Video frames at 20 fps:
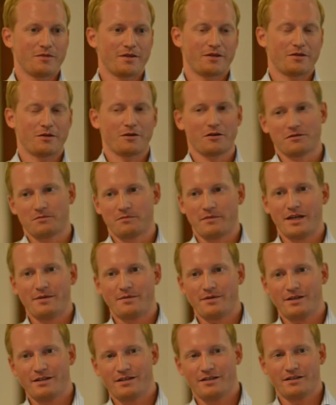We thought
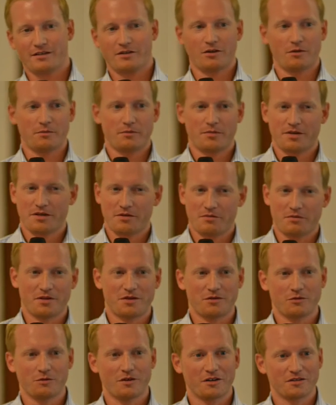maybe companies
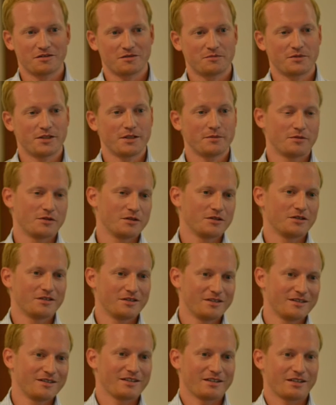with 200
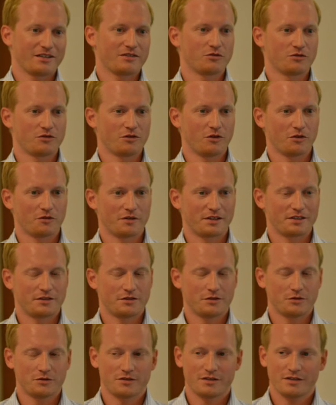people could already
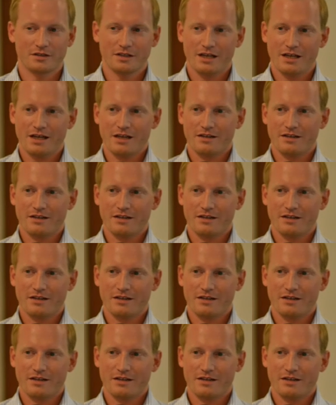use it.